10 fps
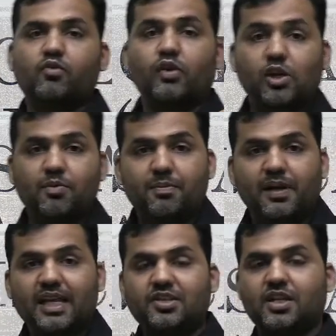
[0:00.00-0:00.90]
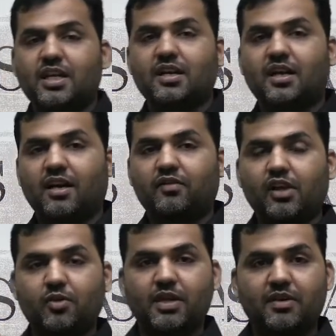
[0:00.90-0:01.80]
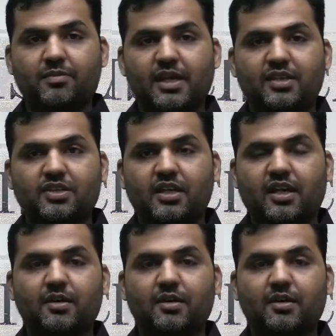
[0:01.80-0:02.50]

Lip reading: Will you be placed in the